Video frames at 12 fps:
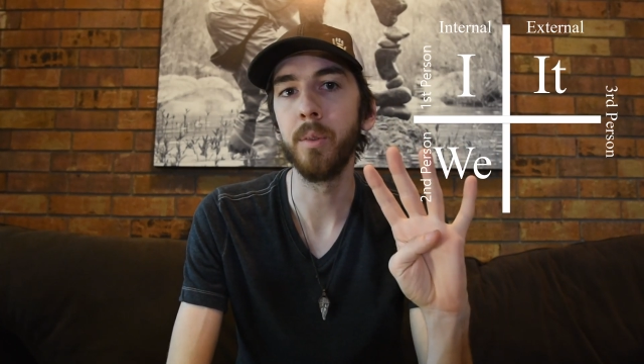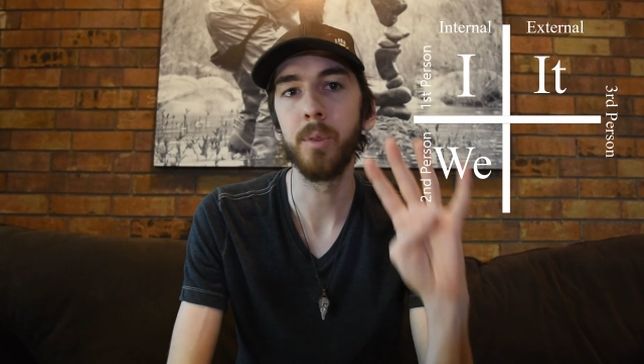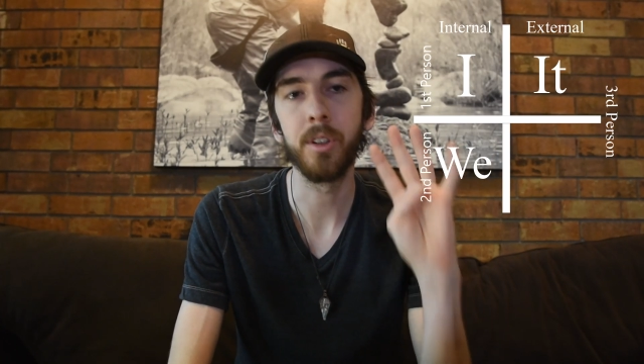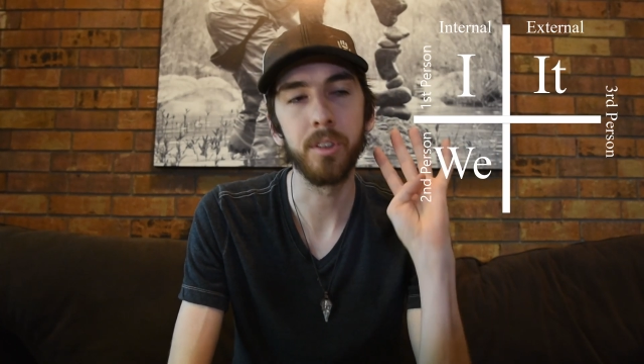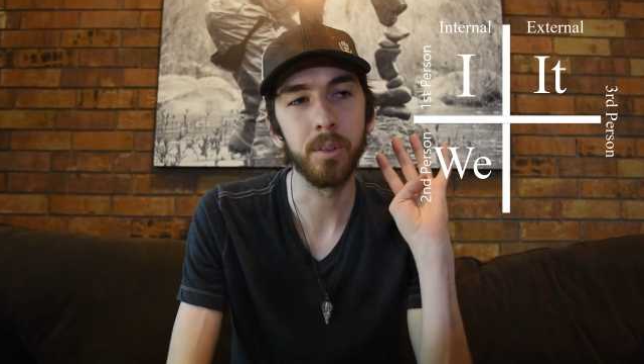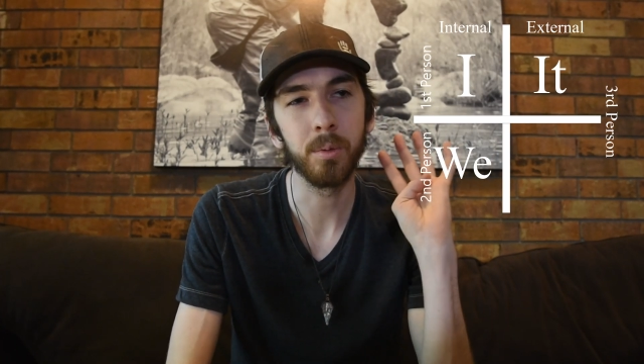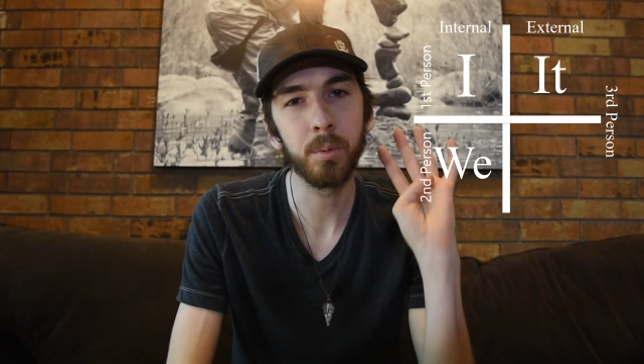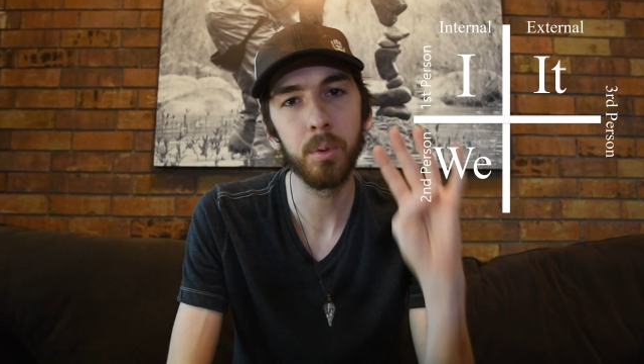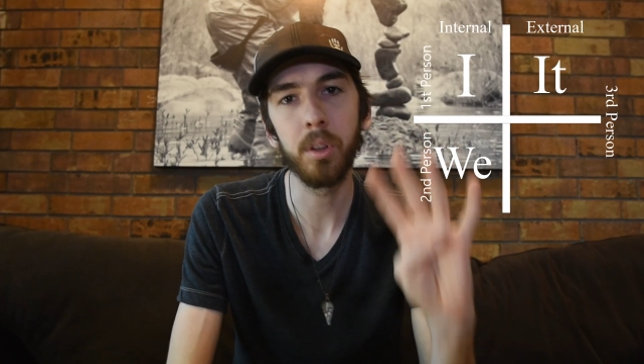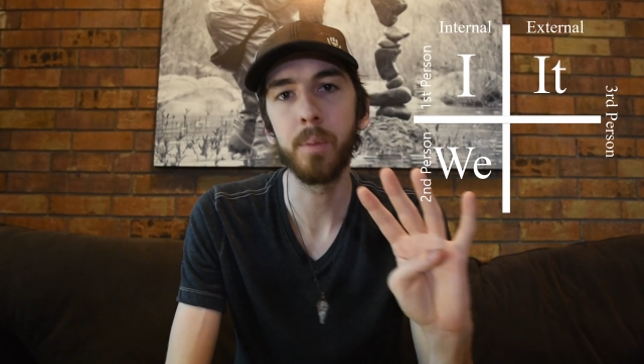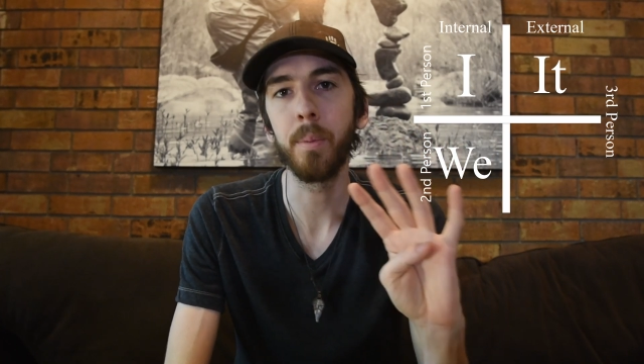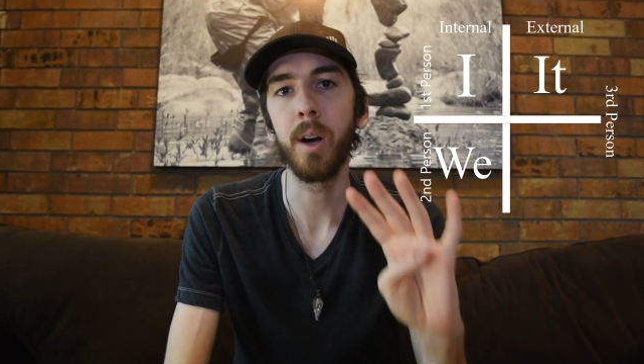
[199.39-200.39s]
which is a
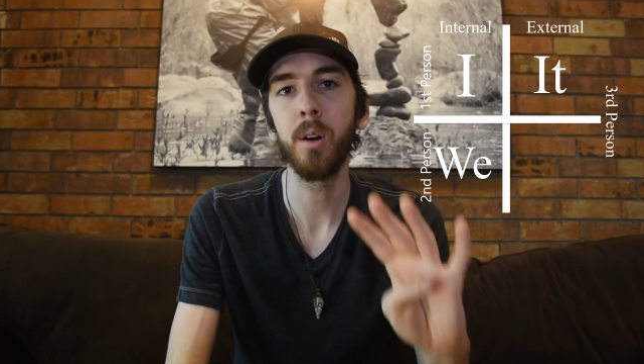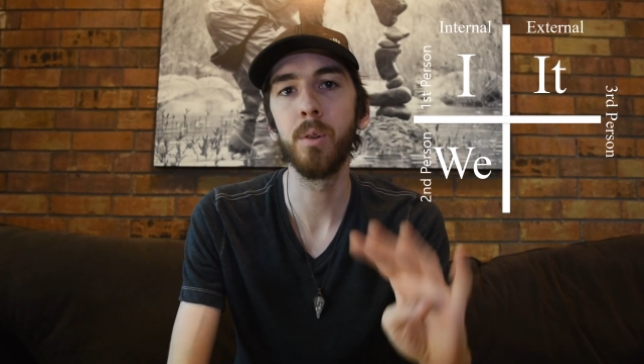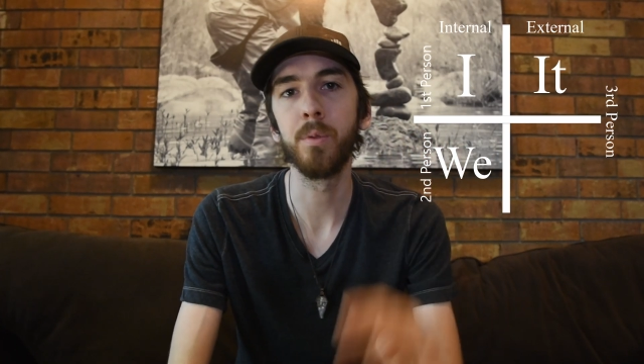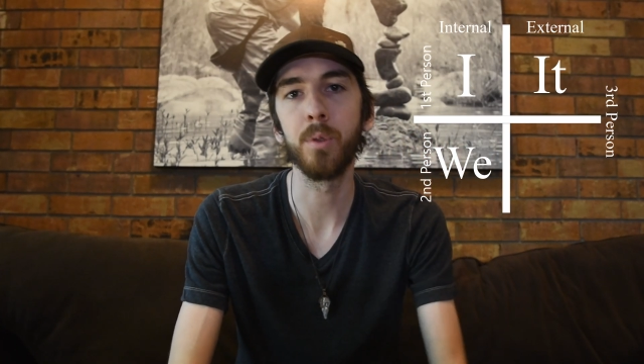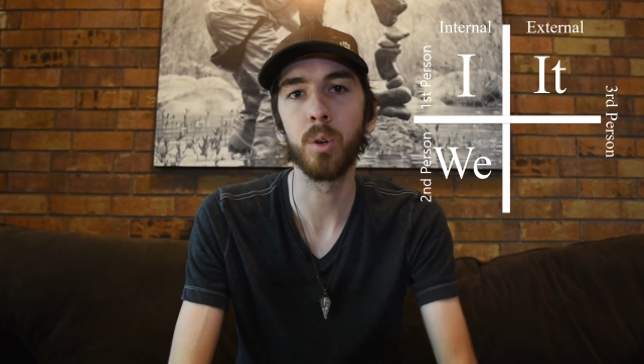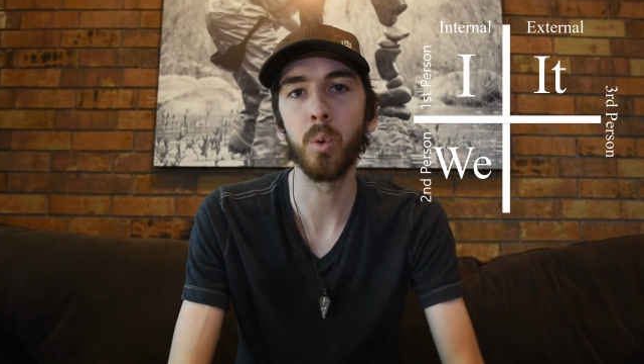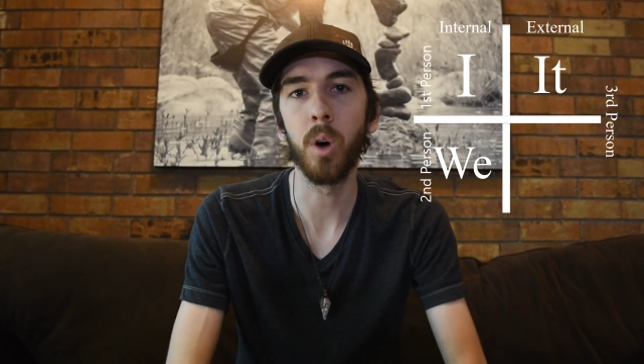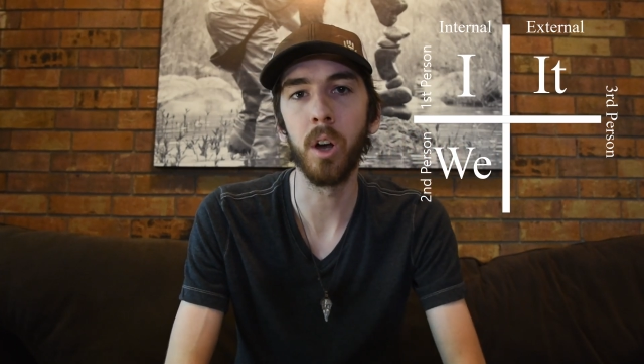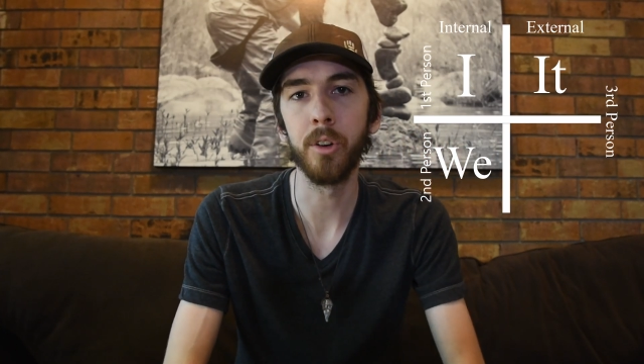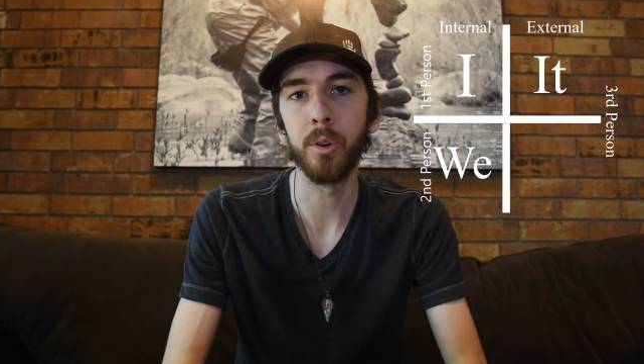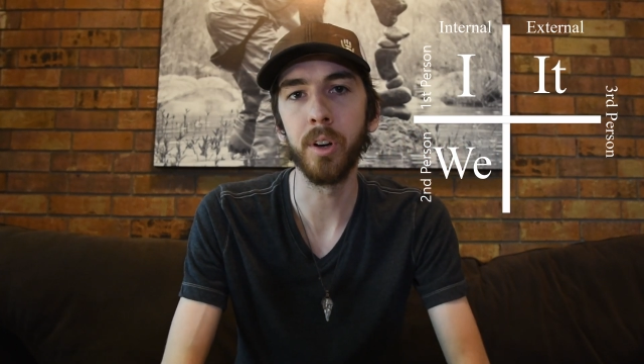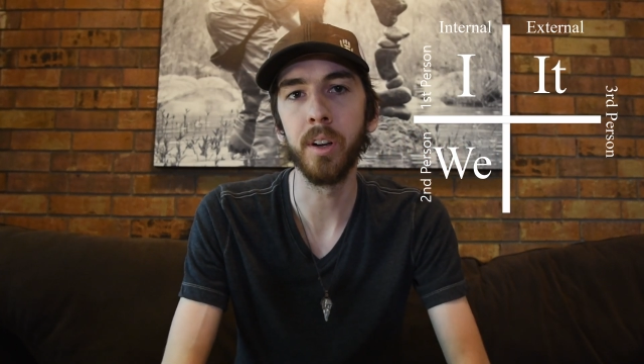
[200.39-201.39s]
really powerful
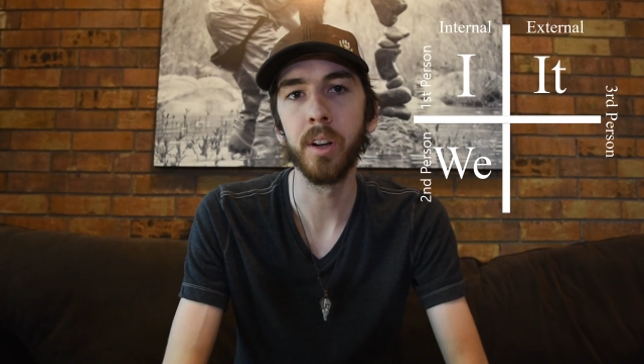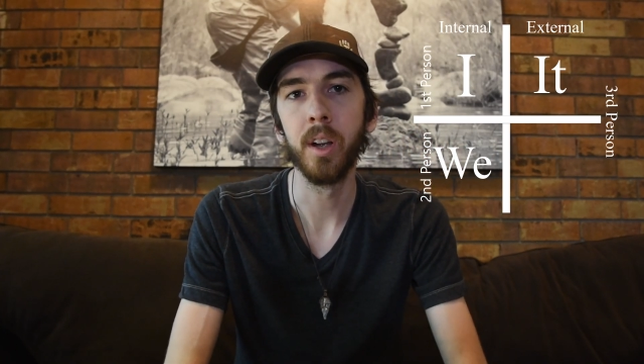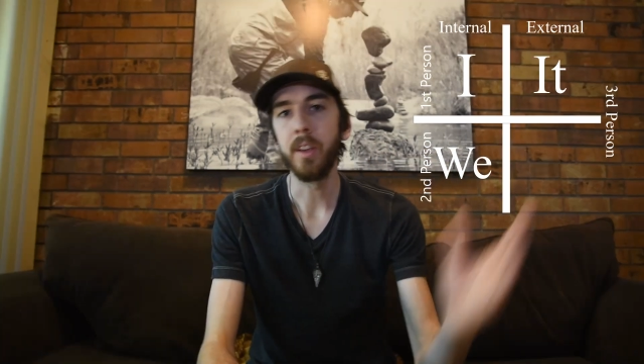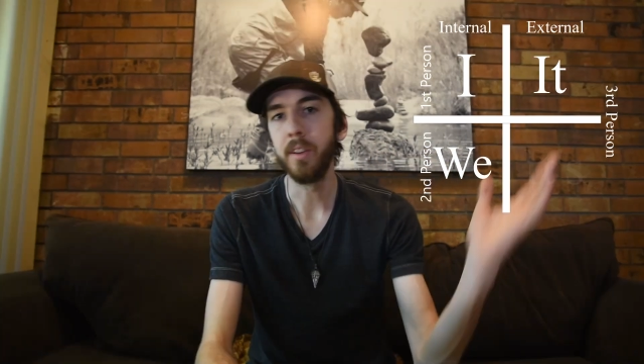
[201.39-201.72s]
quadrant,